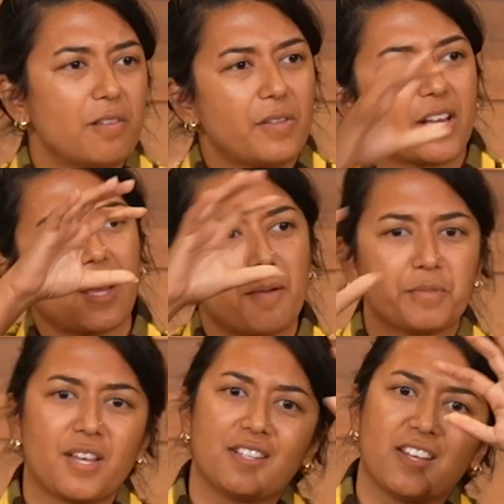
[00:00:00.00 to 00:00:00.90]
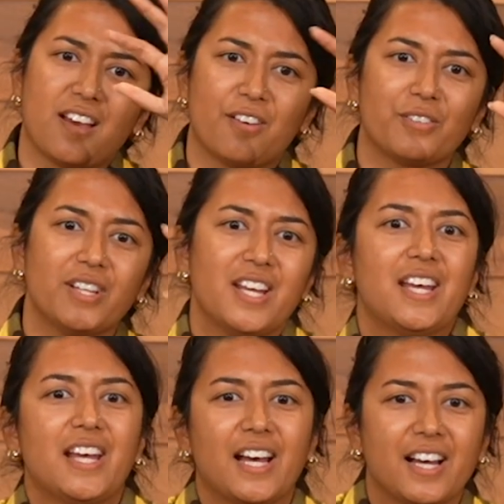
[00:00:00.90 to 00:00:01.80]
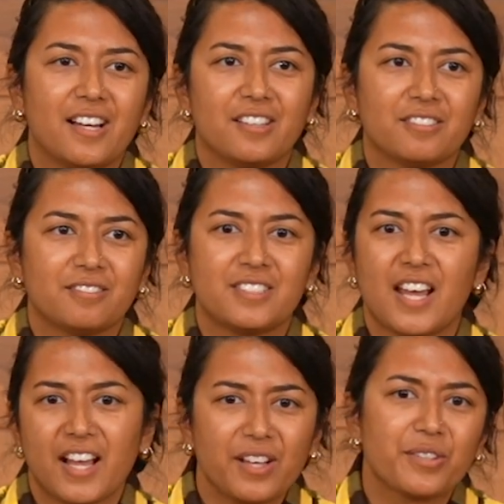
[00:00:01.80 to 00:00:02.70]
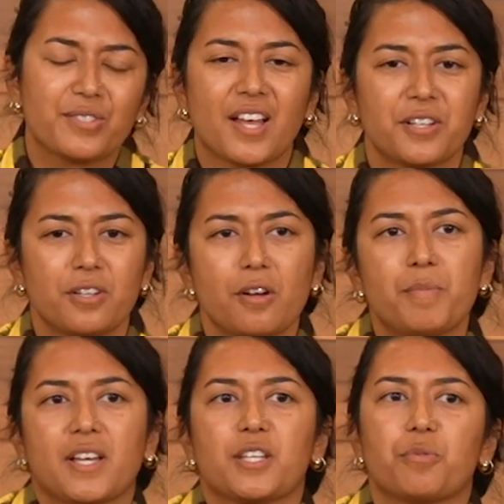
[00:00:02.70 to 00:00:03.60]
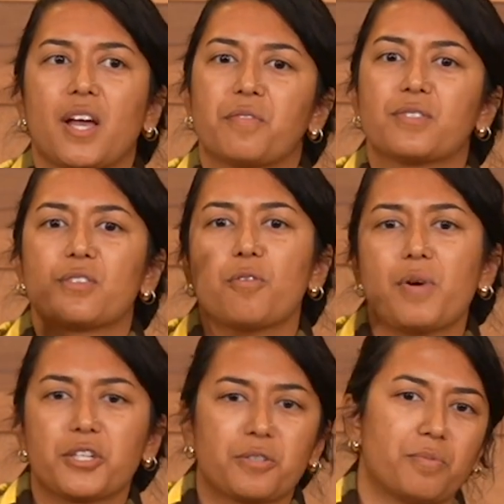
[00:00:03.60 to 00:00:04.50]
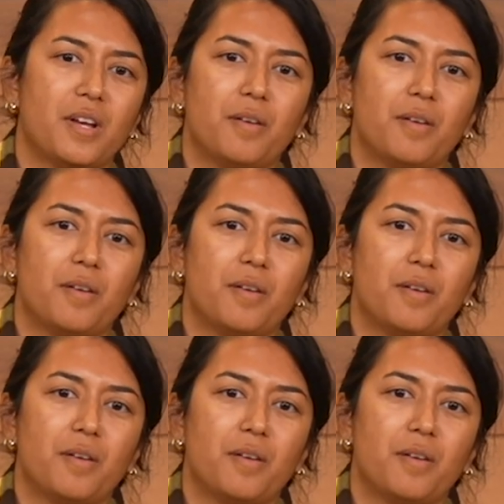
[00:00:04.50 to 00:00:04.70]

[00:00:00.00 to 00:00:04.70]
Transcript: of like an upside down tech sector, because we have so much